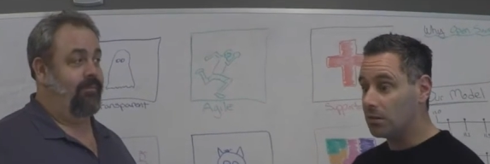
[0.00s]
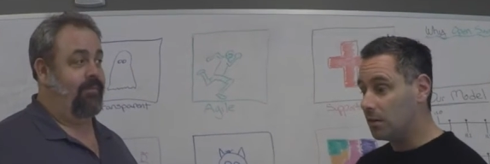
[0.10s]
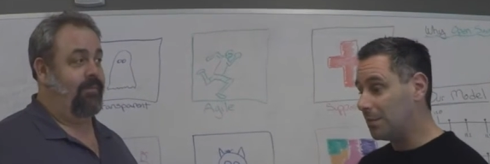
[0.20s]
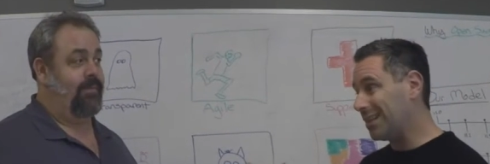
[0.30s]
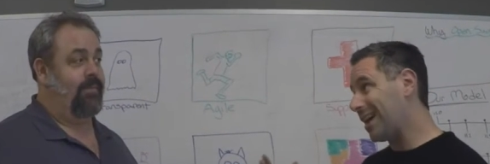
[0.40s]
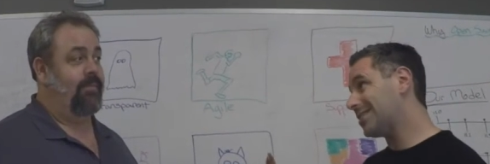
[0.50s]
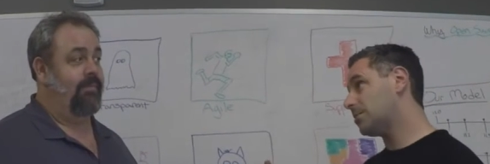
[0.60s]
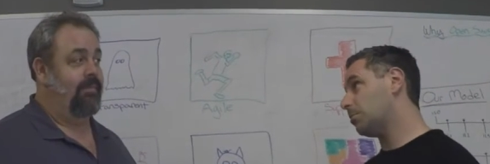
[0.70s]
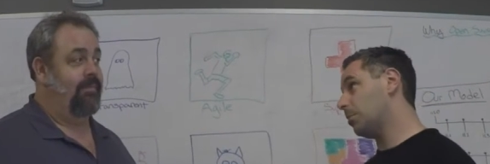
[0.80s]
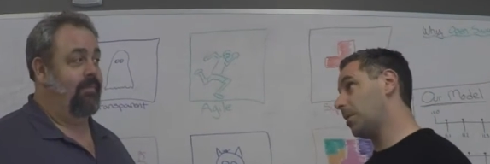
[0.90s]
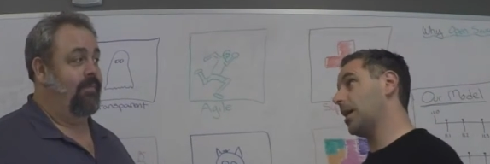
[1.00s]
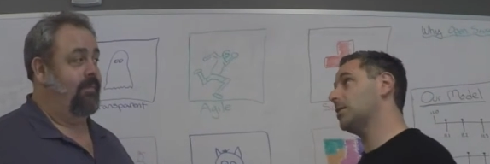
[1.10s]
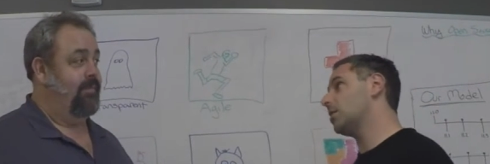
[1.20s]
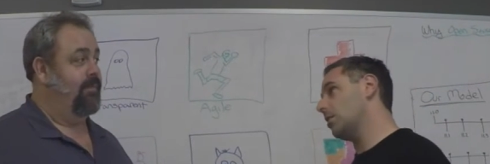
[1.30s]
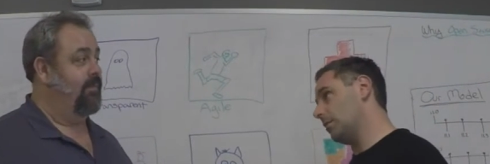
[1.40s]
Speaker 1: there have been lots of
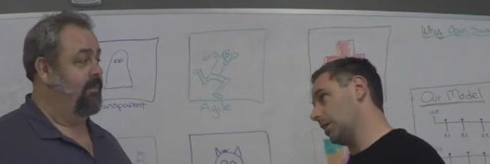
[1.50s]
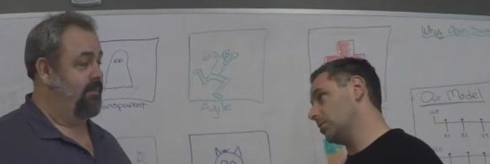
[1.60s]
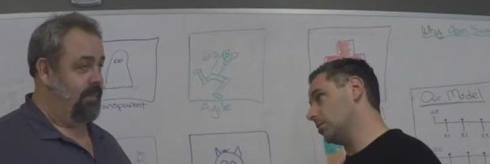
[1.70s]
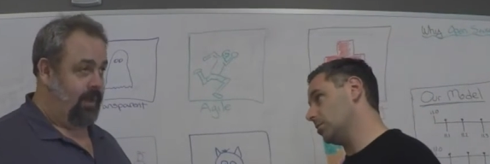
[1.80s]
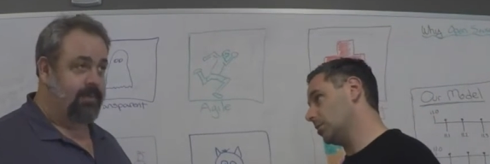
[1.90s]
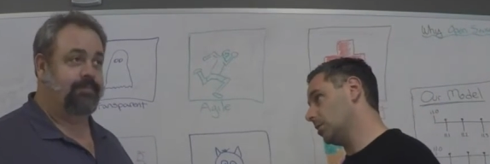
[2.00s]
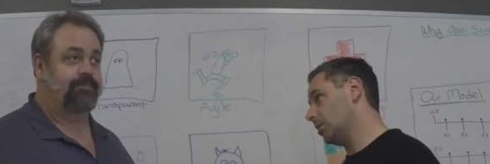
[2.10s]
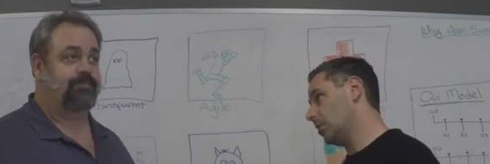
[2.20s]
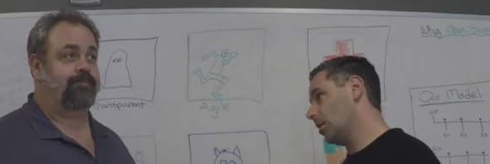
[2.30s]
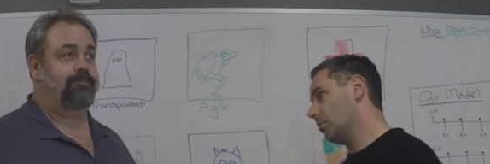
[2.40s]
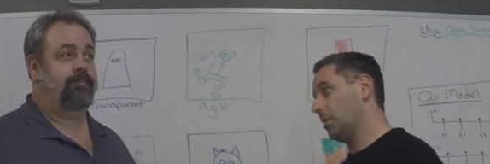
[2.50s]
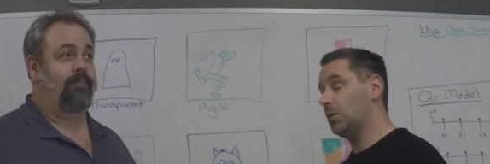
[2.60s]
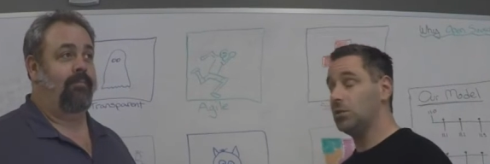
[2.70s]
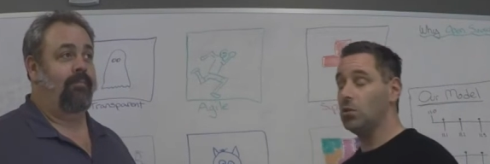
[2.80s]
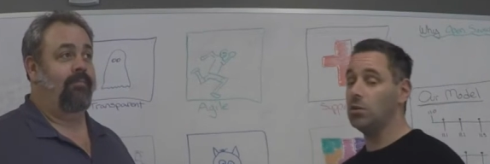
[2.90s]
proprietary vendors. But
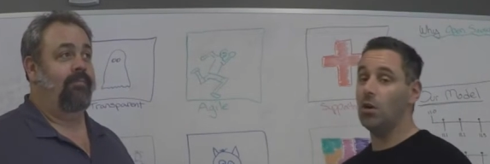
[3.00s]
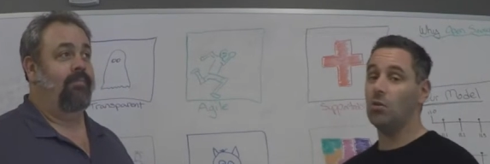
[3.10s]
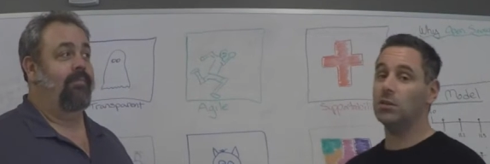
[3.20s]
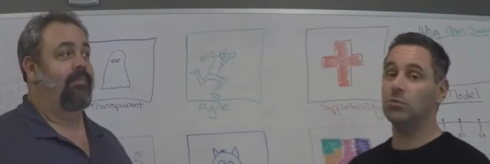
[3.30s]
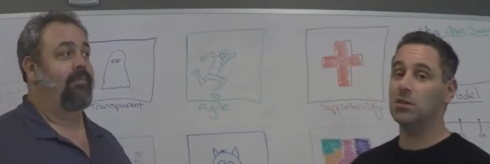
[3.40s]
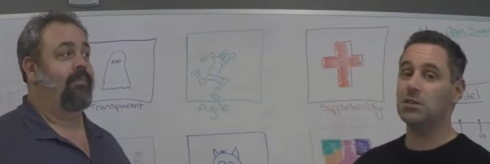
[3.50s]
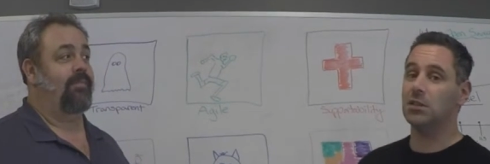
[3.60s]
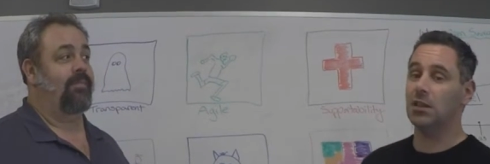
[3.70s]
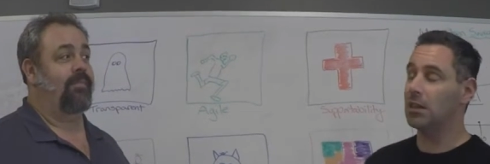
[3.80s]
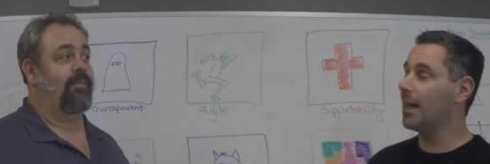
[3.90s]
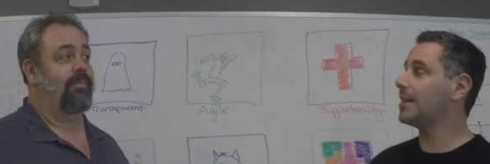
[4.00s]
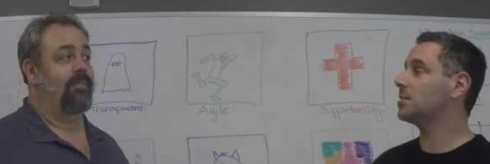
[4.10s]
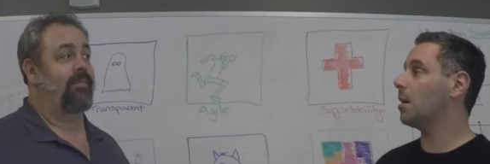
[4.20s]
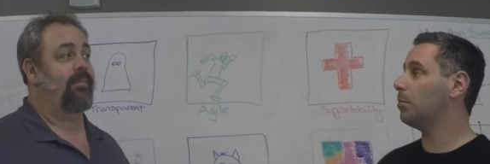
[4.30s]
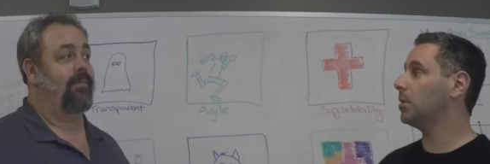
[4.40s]
until only recently, the last
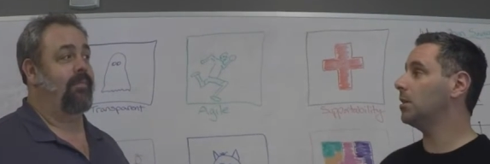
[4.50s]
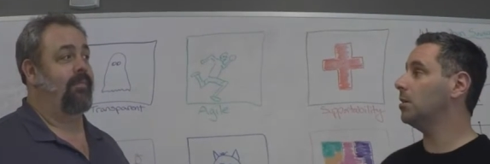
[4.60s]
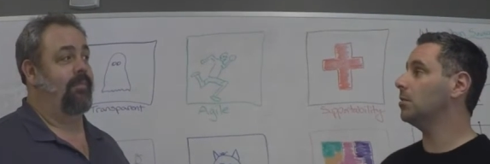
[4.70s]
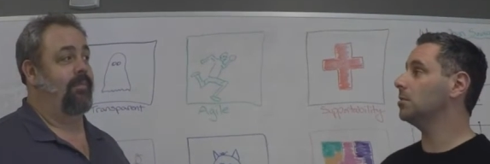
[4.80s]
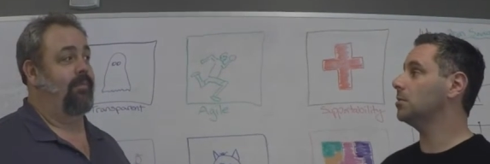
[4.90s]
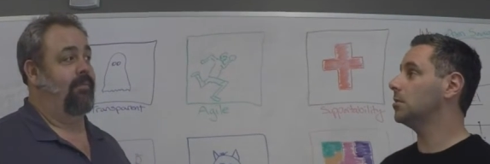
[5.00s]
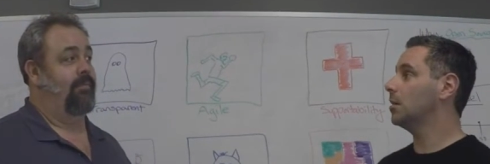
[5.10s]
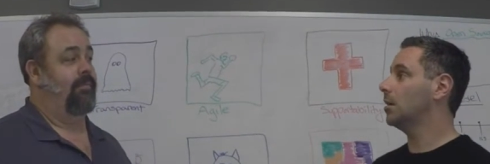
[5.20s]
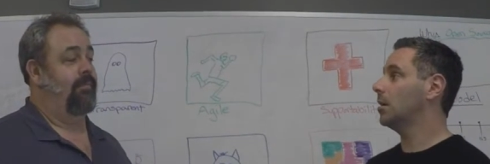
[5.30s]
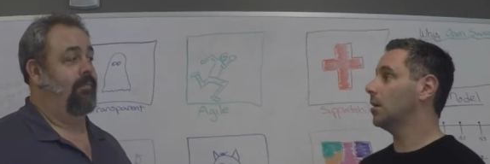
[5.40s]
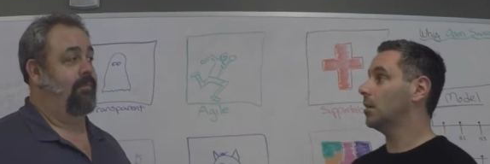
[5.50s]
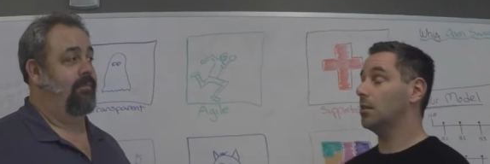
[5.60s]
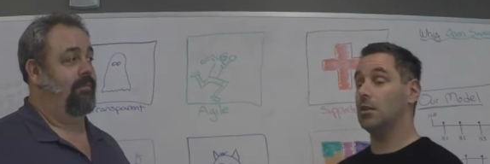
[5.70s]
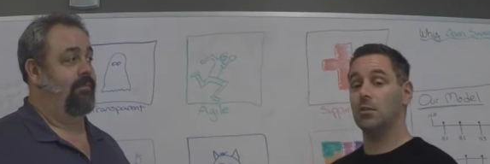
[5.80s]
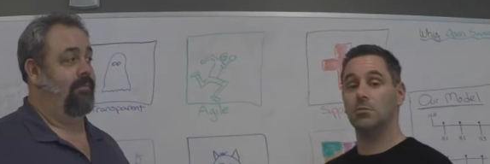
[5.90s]
couple of years,
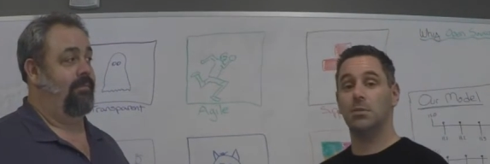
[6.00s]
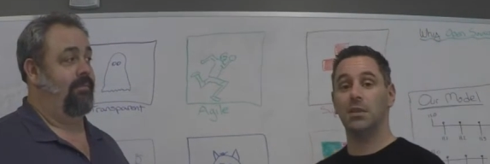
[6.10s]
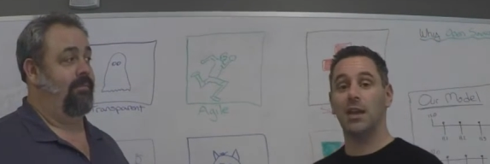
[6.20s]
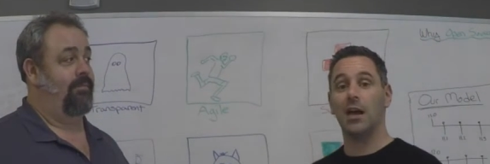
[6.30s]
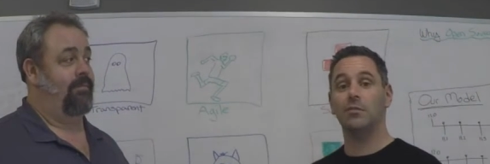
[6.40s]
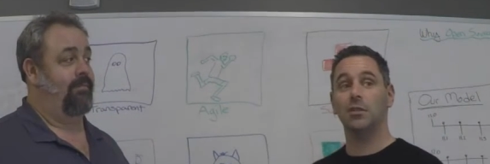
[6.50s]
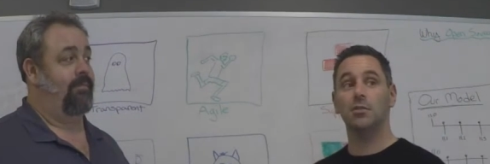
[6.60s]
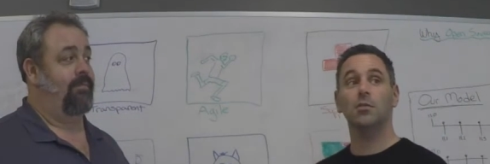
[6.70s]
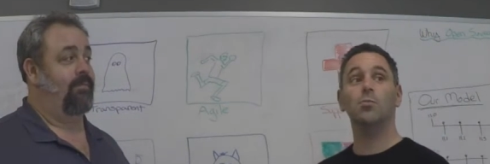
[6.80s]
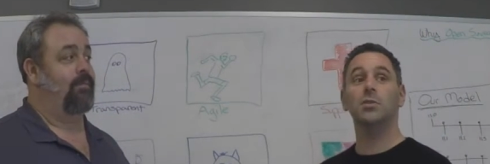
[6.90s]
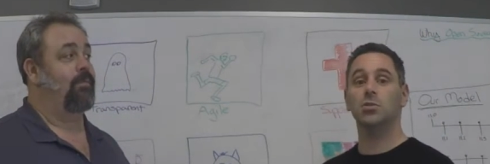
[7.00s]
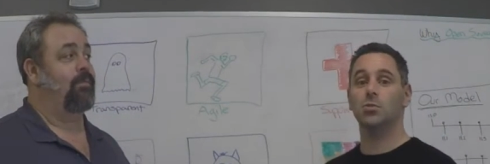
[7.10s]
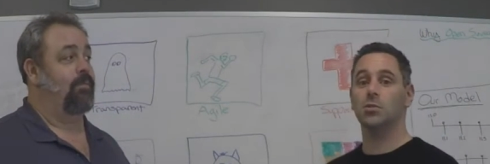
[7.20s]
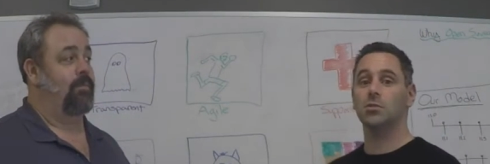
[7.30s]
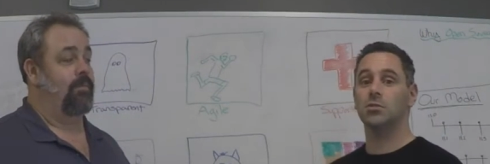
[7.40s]
there's been the advent of open
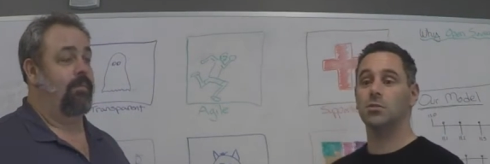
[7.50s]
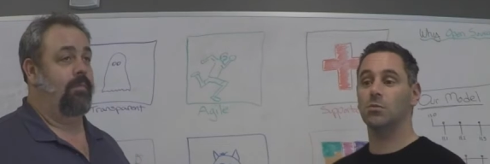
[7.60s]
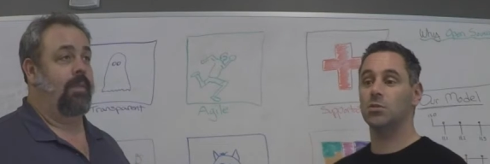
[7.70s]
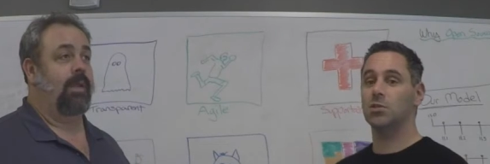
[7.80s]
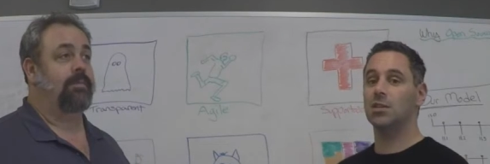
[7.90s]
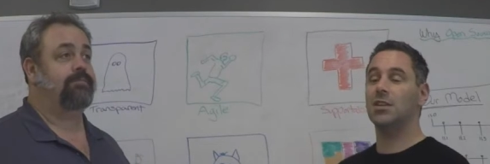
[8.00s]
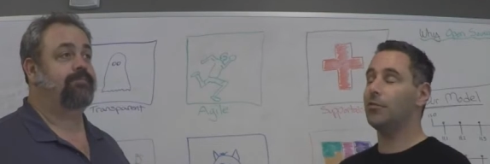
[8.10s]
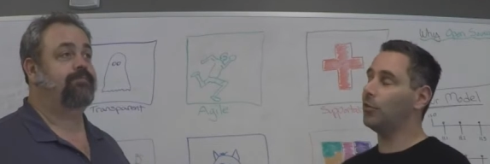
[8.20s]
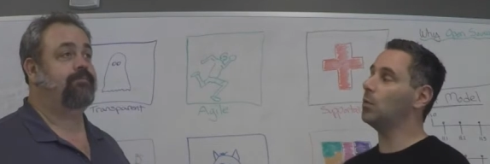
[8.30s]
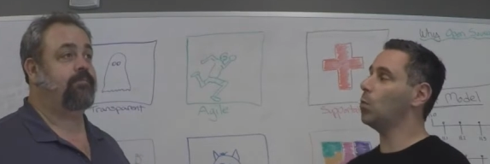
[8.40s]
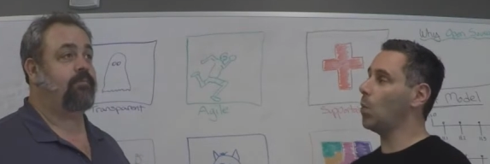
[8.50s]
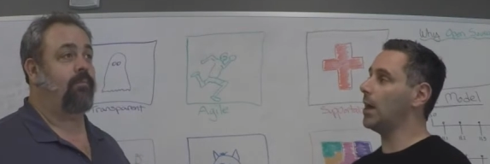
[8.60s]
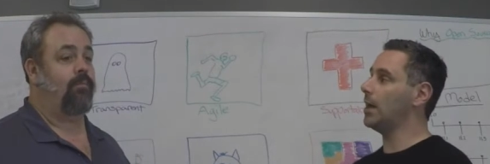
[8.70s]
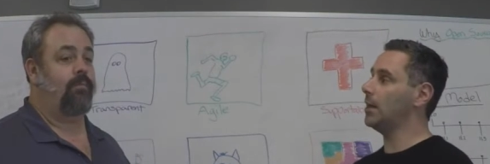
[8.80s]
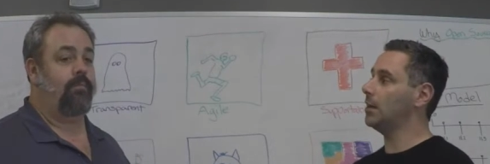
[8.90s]
source, which is a different
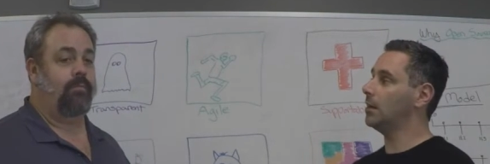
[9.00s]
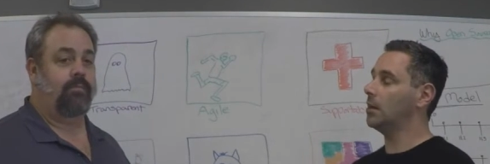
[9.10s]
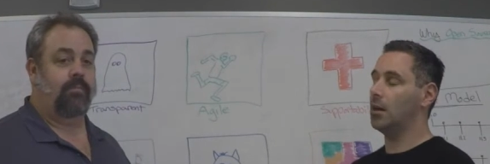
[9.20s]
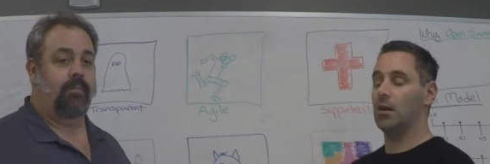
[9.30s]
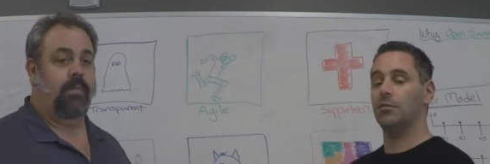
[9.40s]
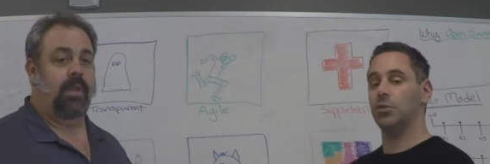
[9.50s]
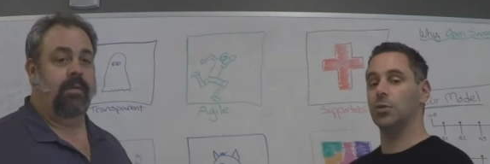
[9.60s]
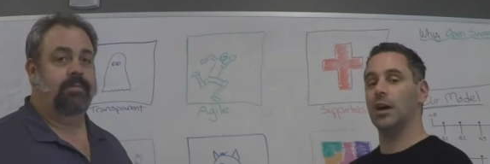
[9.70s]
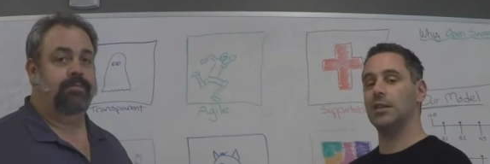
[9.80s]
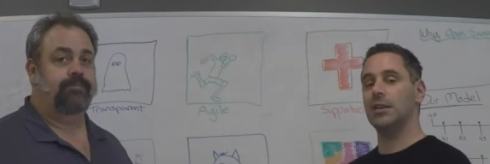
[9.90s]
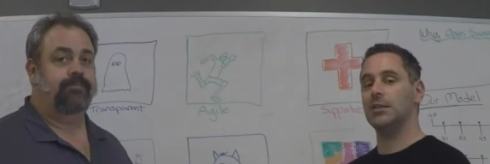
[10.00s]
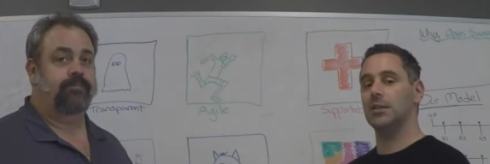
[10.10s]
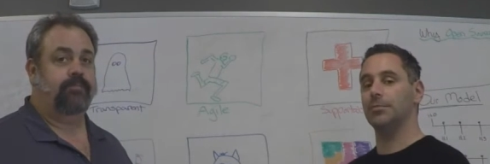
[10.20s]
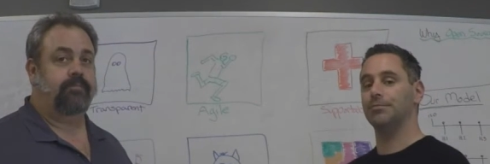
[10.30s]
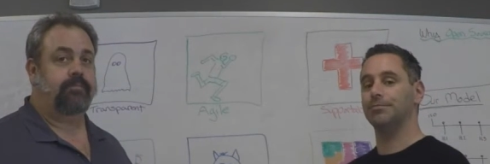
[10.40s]
way of doing identity.